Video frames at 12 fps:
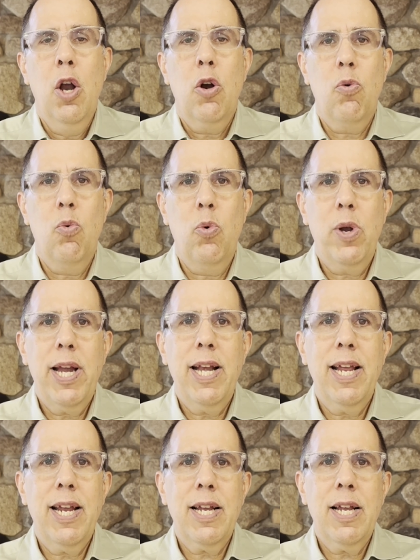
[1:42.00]

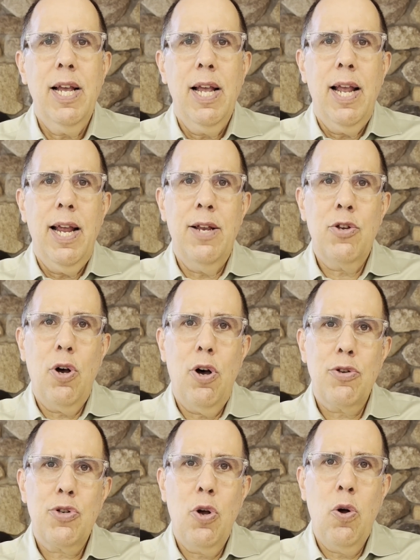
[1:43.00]
Reading is
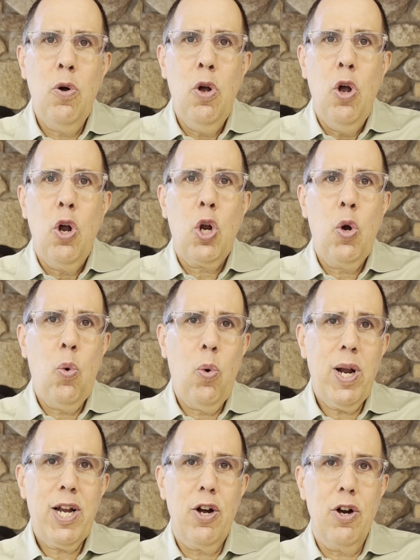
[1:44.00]
also
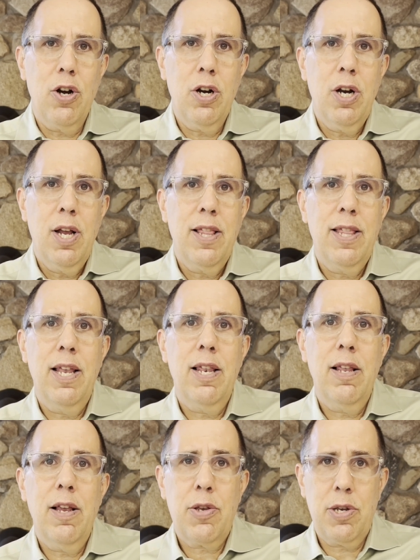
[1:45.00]
quicker than
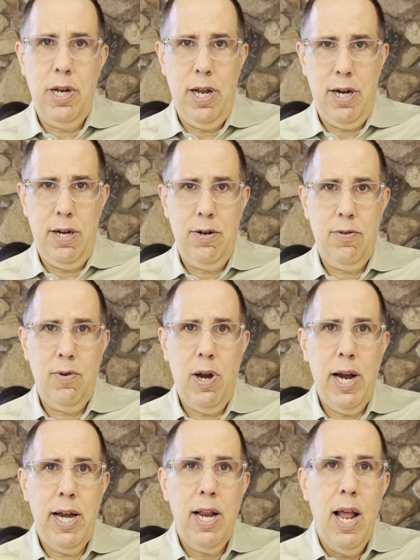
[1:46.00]
listening,
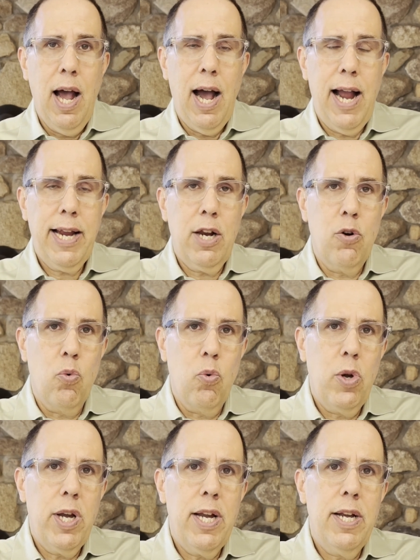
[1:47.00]
right? I can
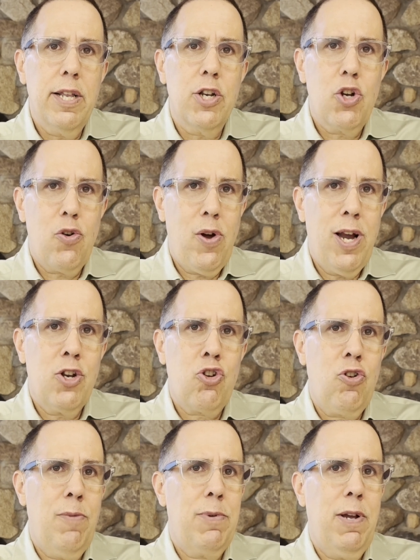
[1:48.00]
read the
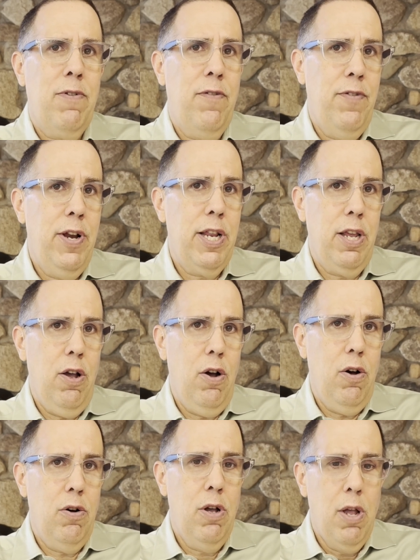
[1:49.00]
transcript of a
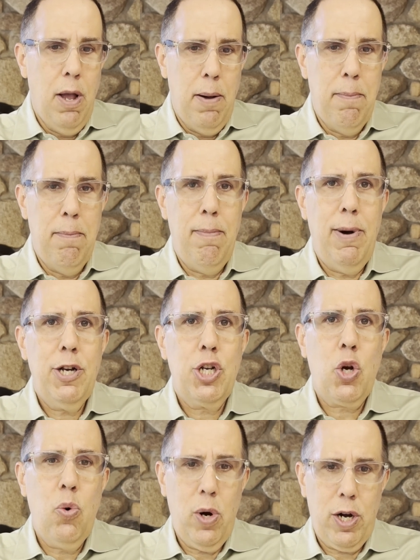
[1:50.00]
video
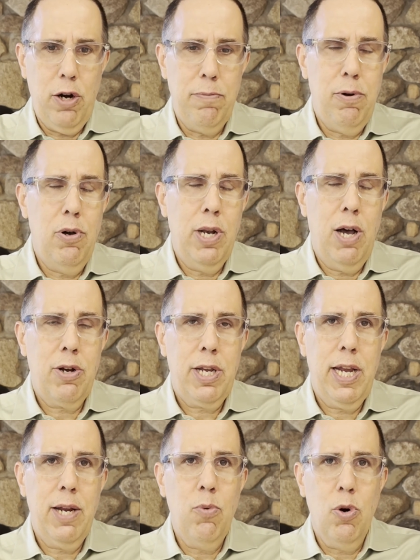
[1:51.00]
much quicker, pulling out
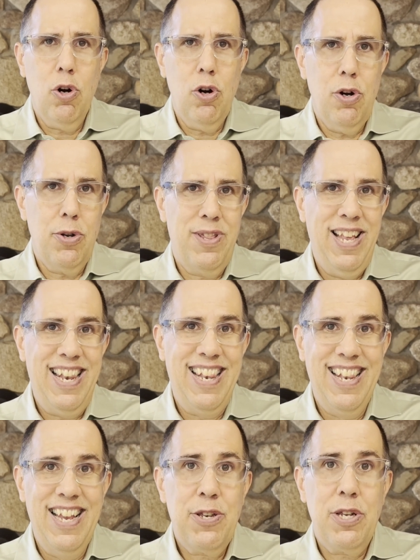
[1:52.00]
keywords,
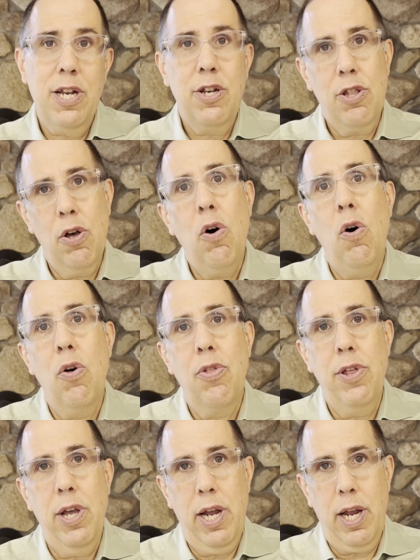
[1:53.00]
than listening to the whole
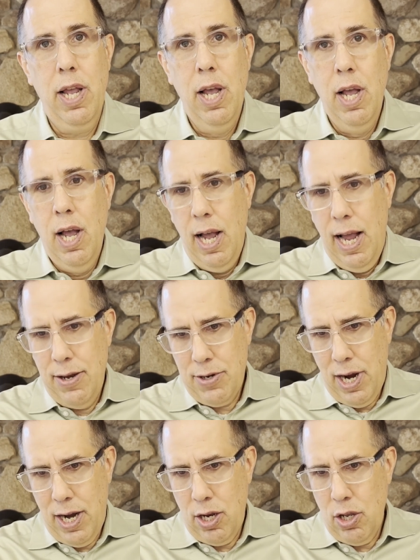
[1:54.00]
thing. As
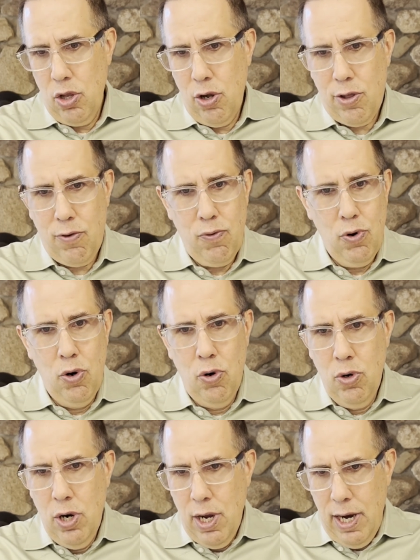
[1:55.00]
I look
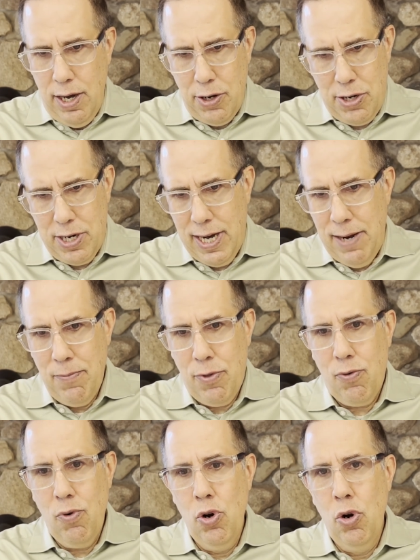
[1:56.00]
through and skim
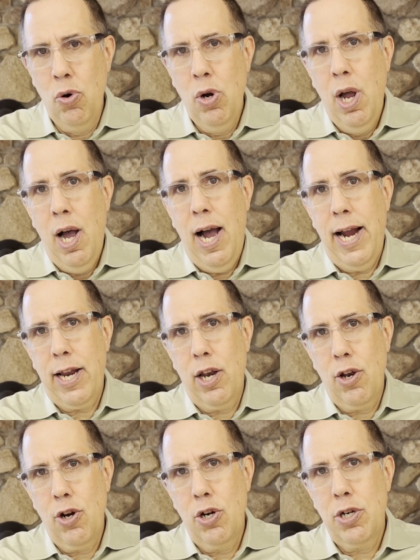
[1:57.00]
through, I can
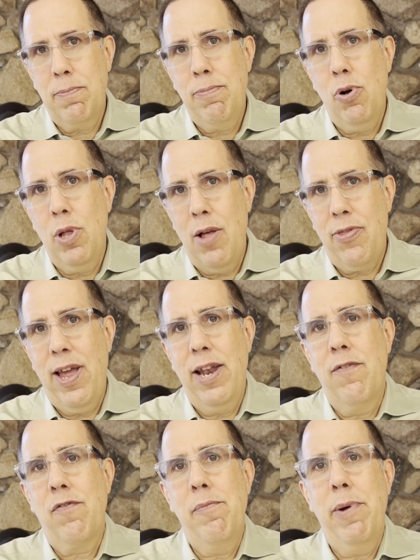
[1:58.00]
learn to pull out that
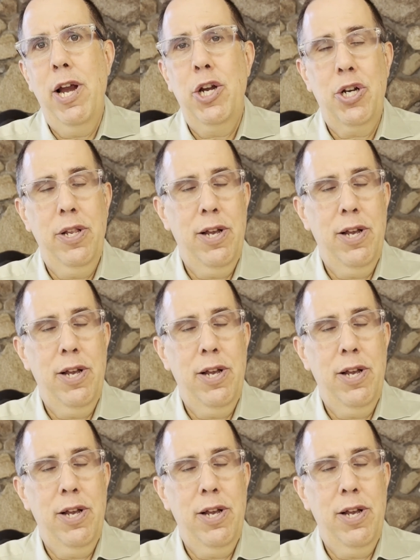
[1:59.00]
information.